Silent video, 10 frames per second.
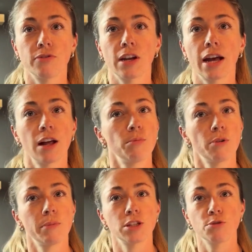and I help
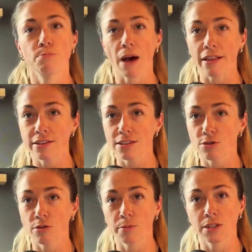women to balance their
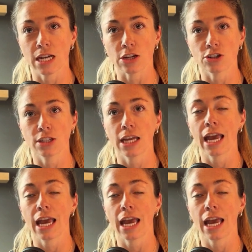hormones naturally